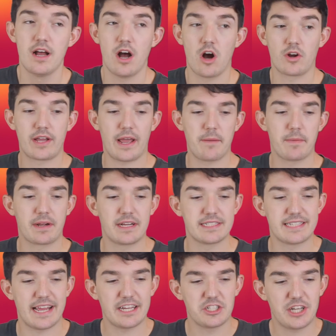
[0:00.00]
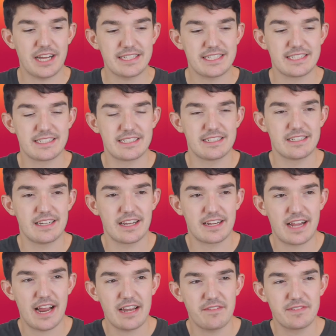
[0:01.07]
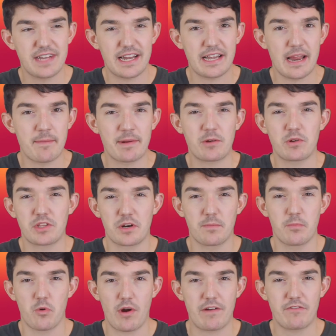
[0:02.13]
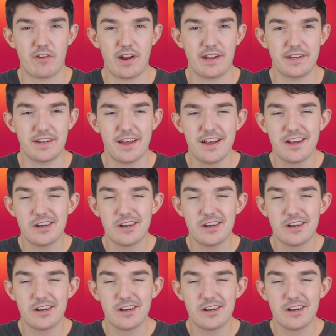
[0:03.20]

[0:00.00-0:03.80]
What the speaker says: okay, because she has this kind of dynamic with her boyfriend,